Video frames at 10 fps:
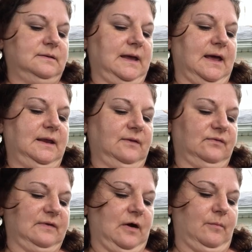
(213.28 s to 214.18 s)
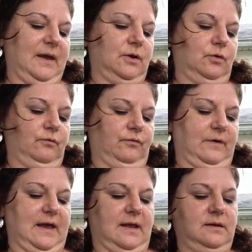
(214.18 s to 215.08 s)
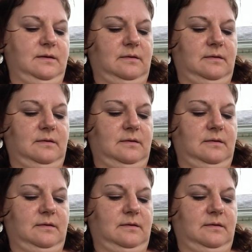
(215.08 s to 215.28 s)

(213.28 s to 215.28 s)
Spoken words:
Dottie is now my new friend.